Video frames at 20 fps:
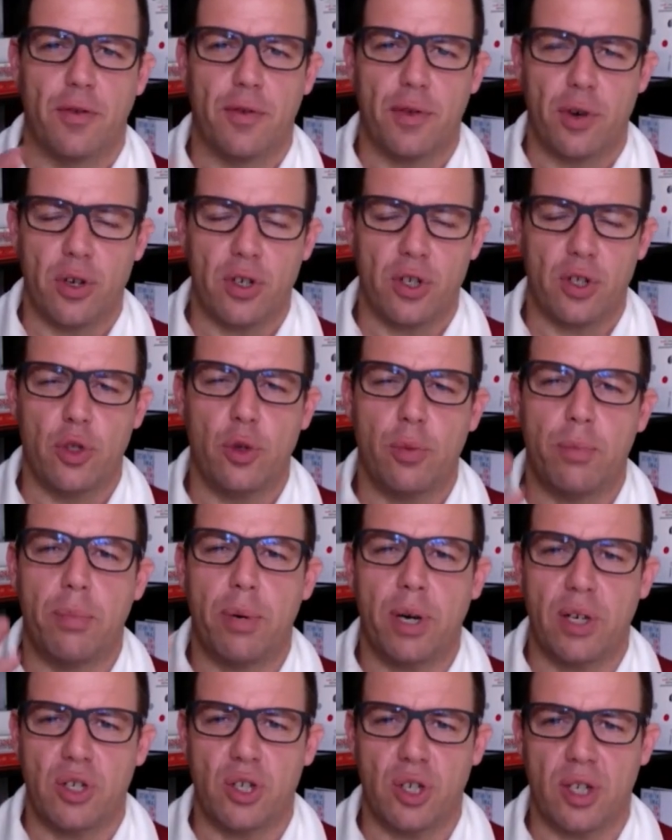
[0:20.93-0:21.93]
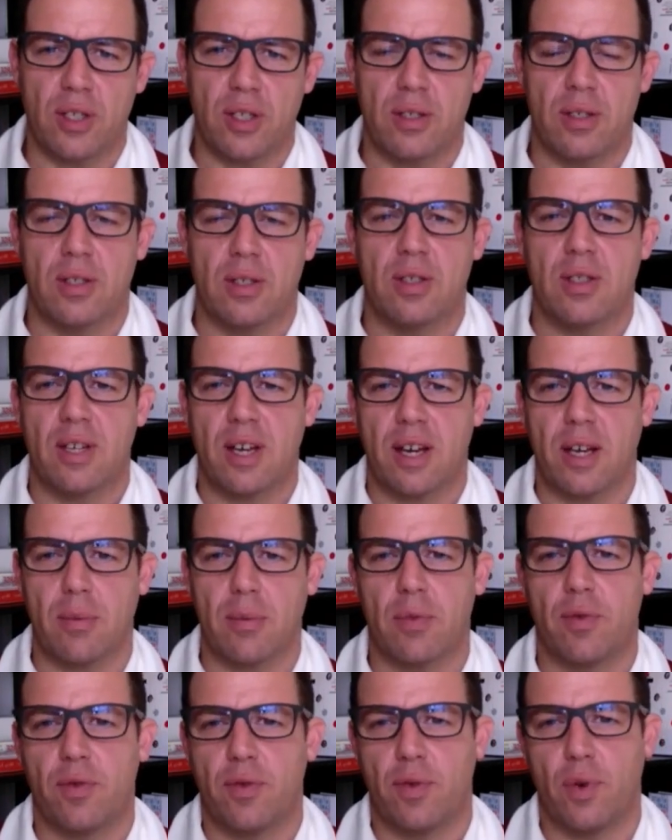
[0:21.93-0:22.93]
First, you budget
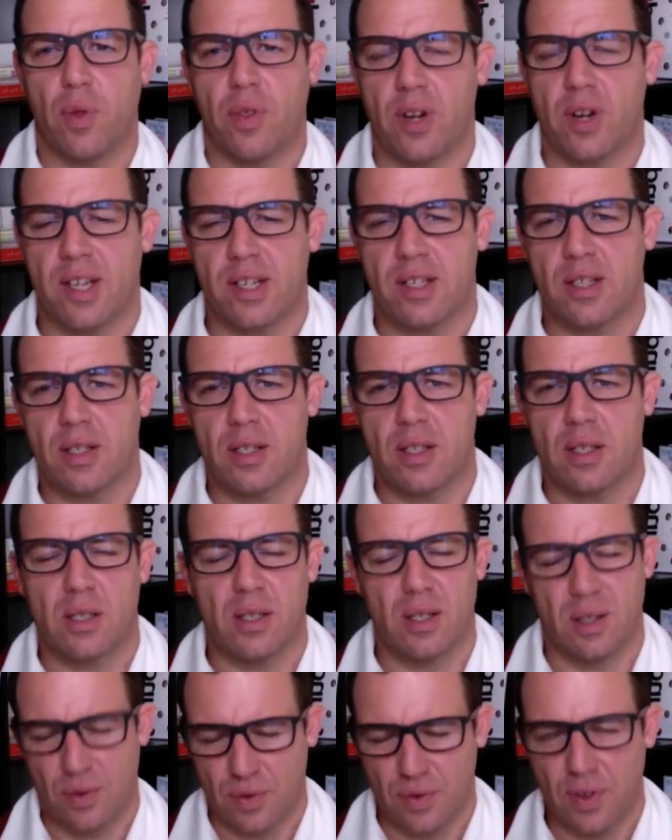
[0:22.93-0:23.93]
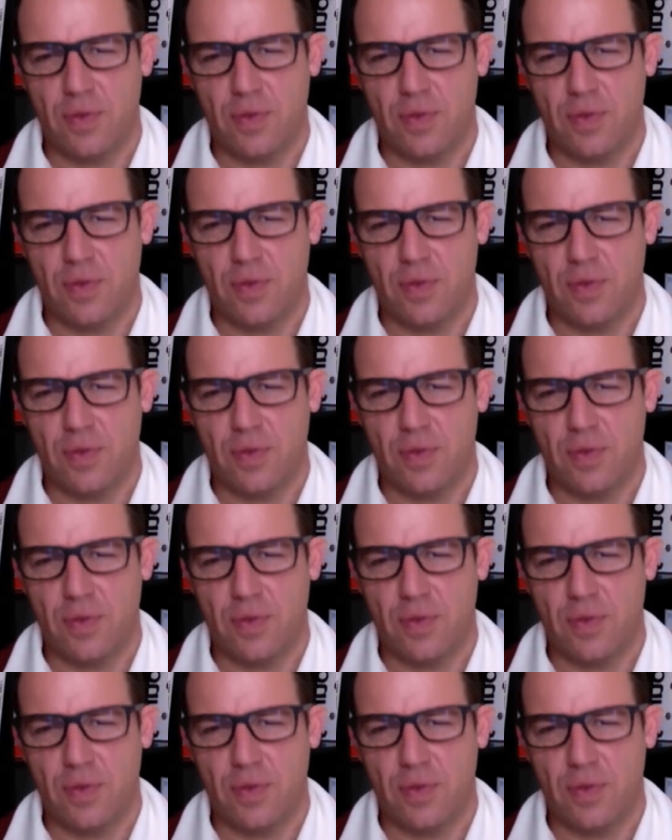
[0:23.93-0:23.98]
time for the lessons.